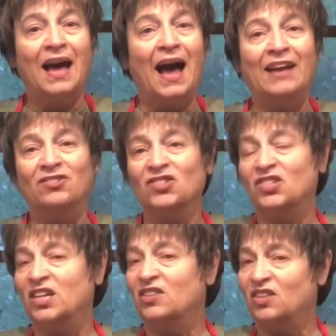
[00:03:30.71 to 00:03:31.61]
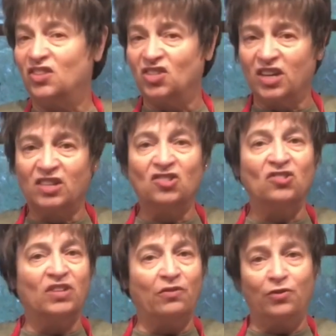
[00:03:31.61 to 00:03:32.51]
I just think that the texture
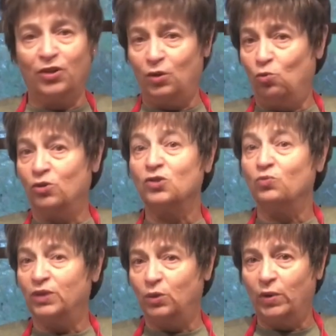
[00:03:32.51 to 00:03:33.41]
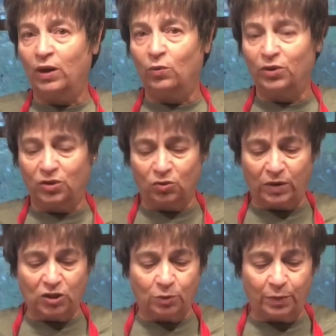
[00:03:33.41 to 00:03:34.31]
and everything works really well with this
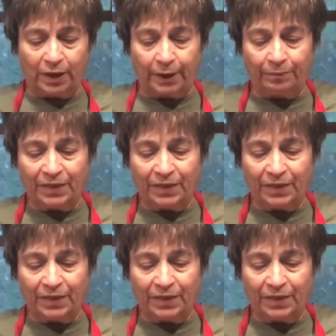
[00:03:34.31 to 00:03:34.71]
recipe.